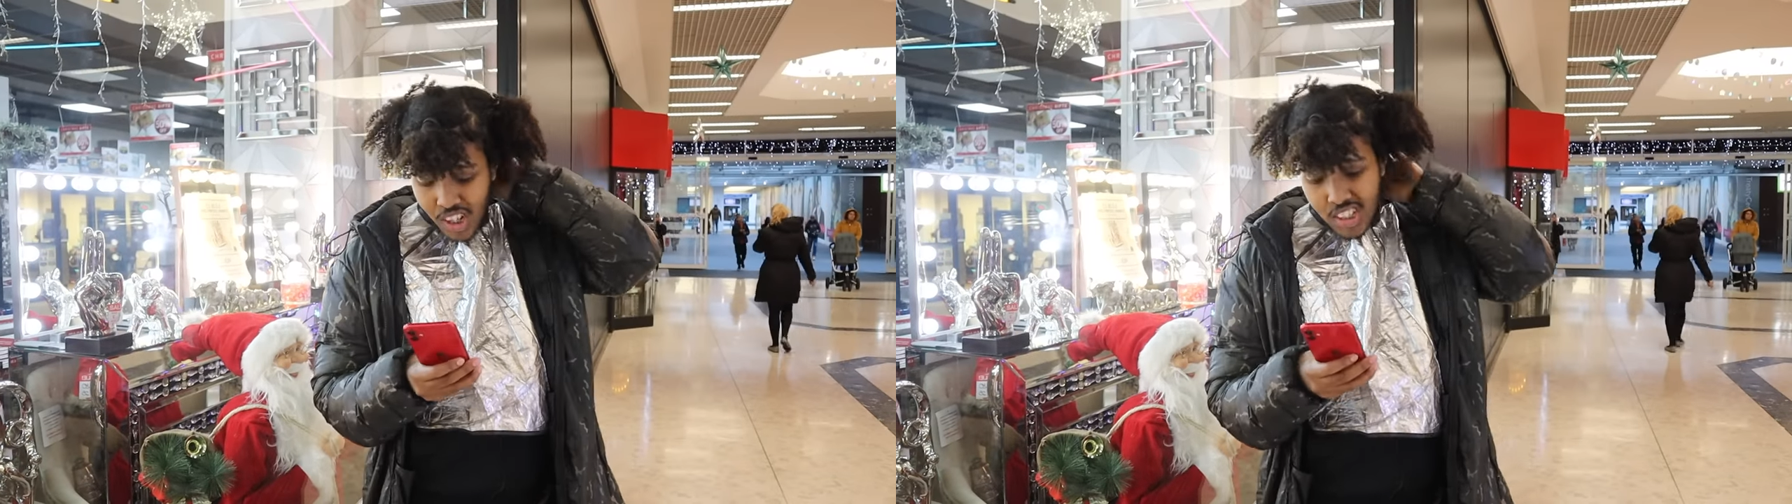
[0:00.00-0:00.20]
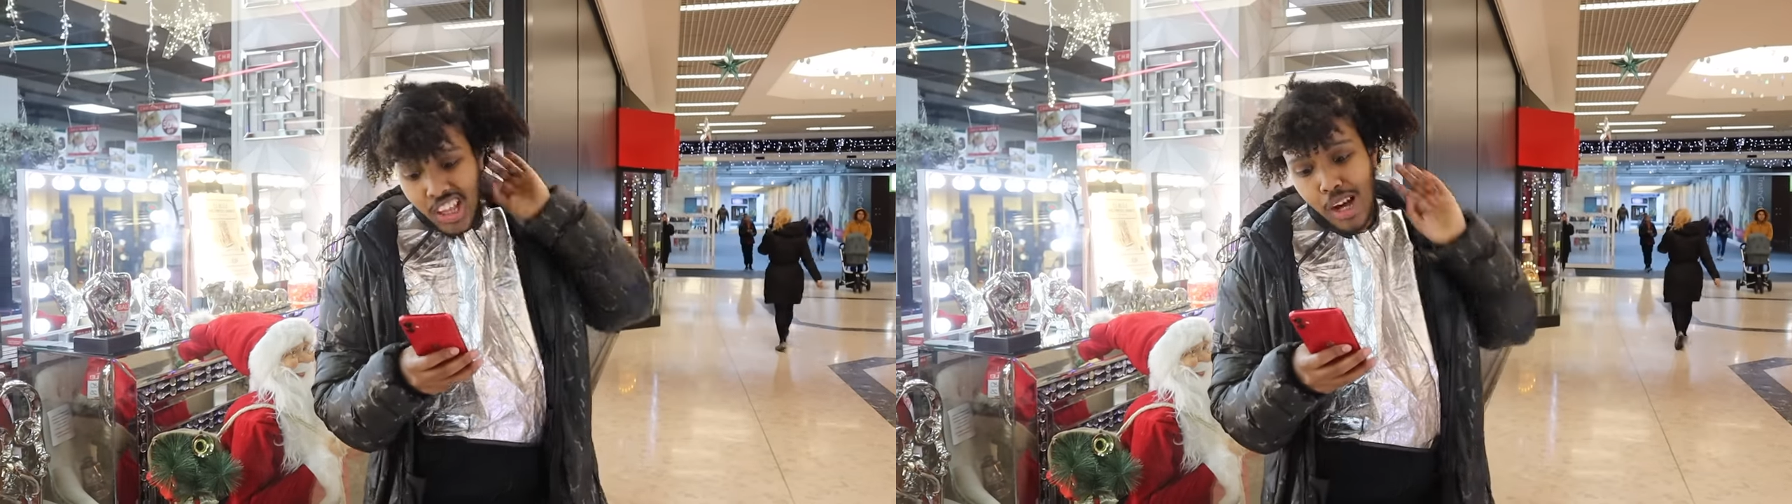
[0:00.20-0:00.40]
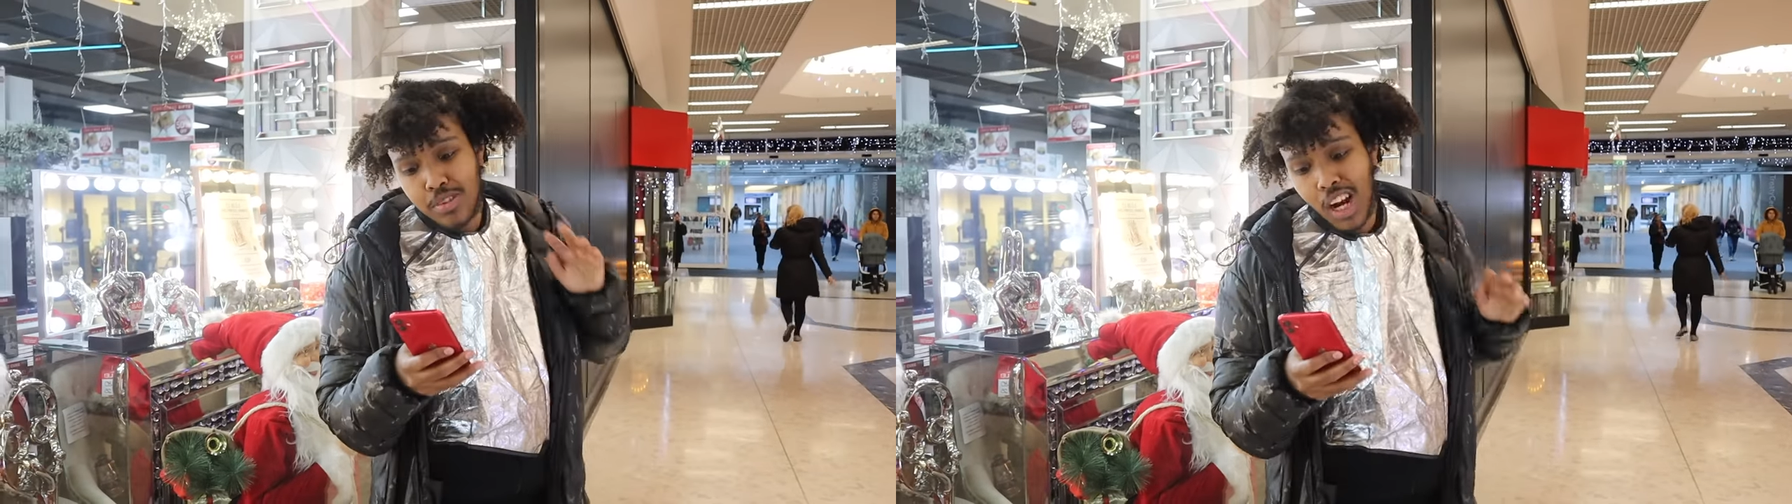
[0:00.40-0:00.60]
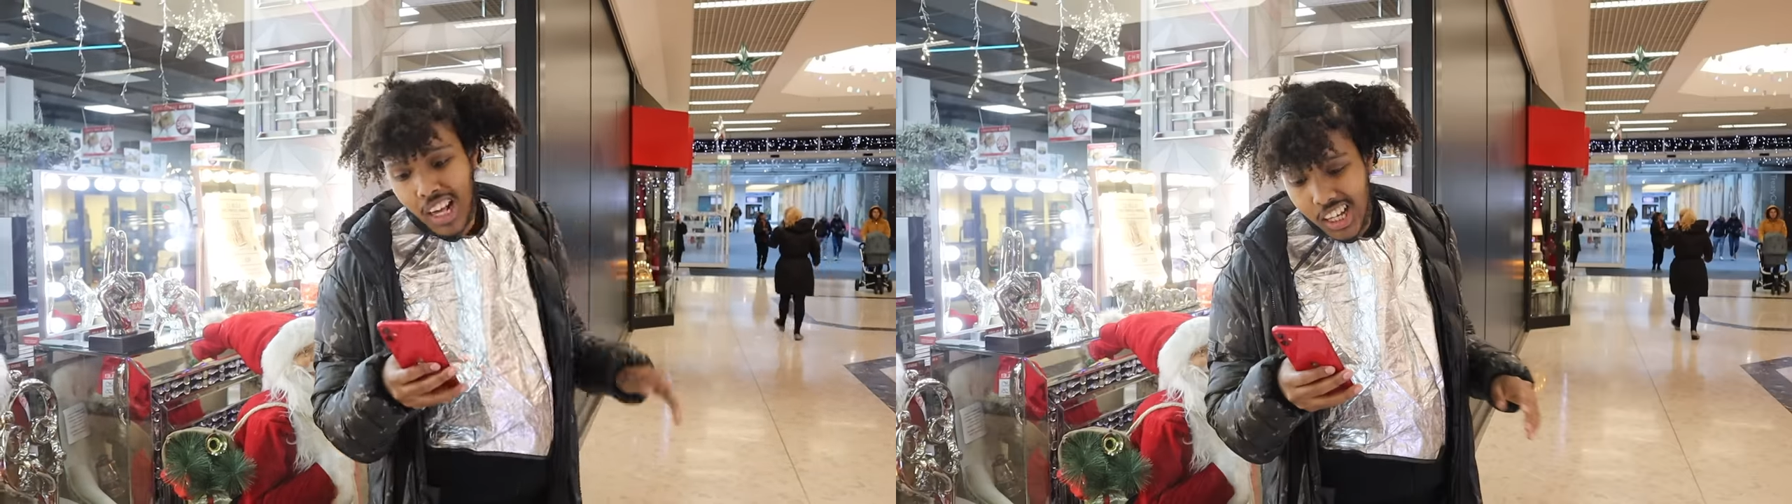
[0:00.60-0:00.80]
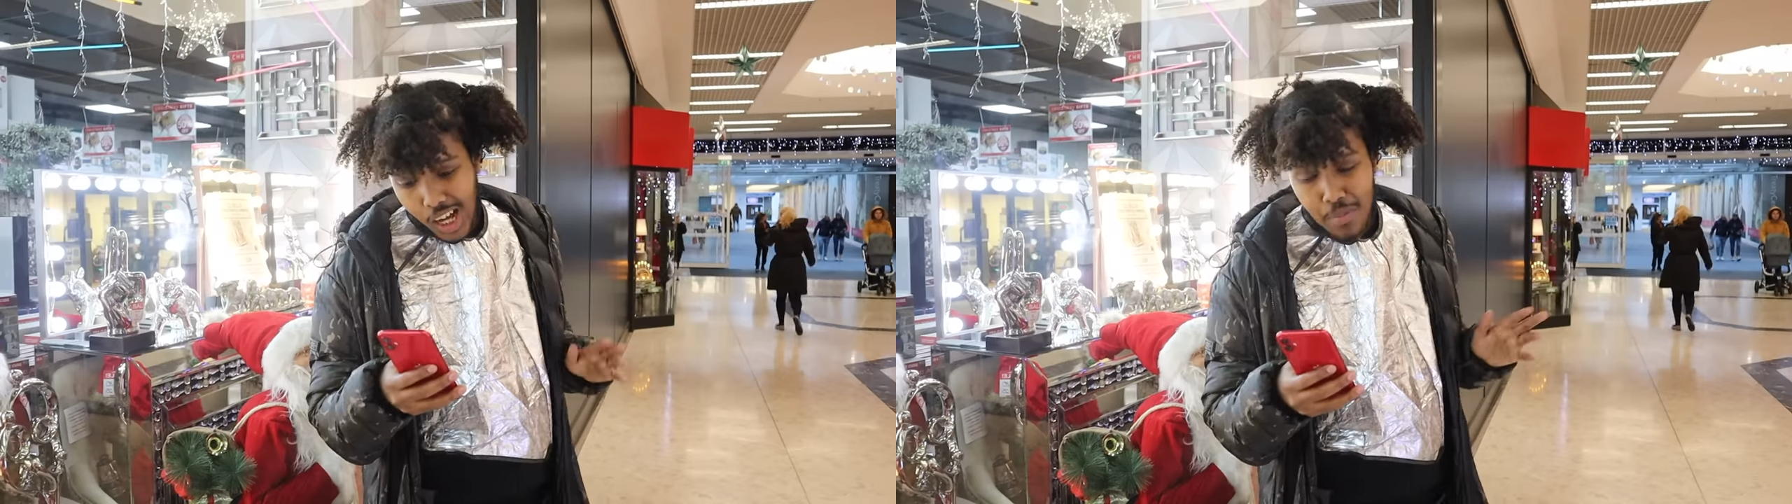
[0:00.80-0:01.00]
It's time to
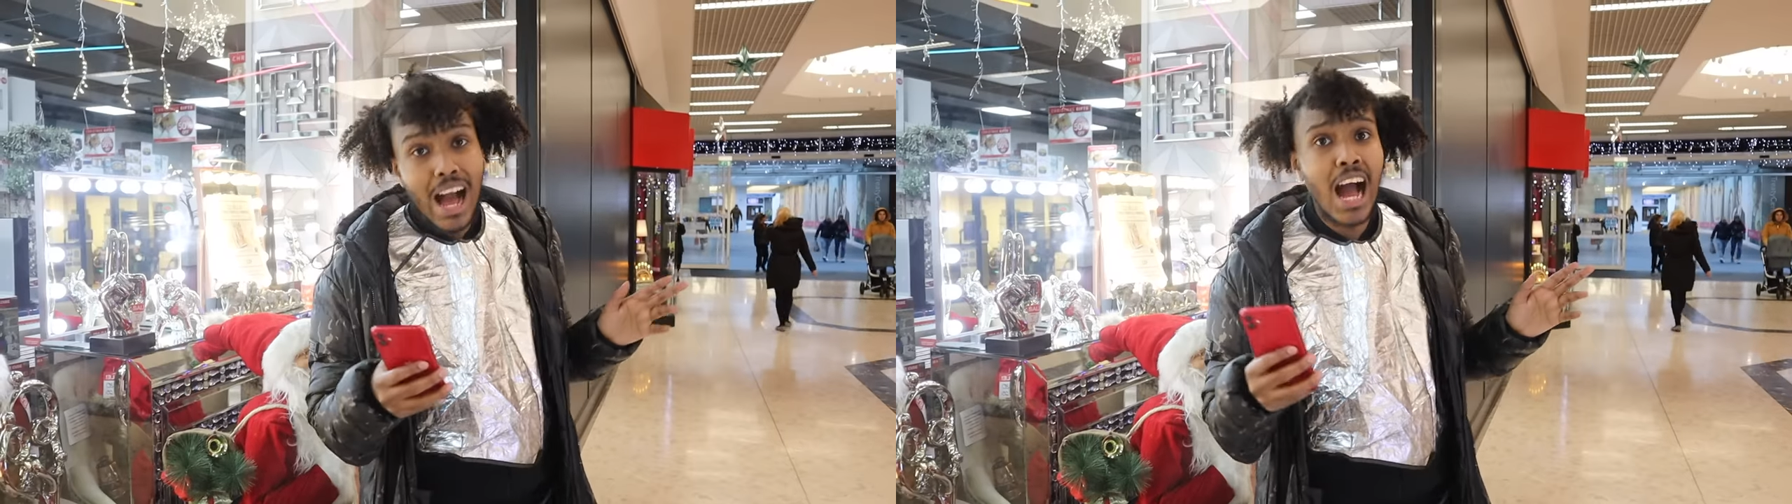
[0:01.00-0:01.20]
link up. I